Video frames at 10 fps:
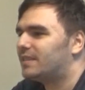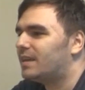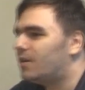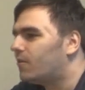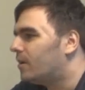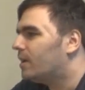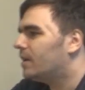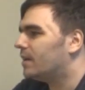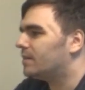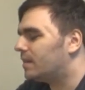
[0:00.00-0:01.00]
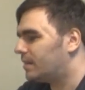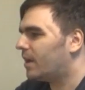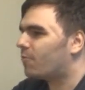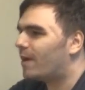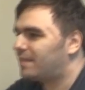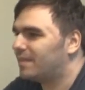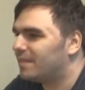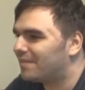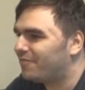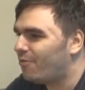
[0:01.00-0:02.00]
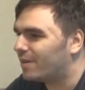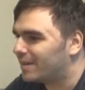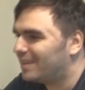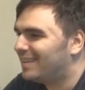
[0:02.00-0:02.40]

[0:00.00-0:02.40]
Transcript: say, they're white and therefore.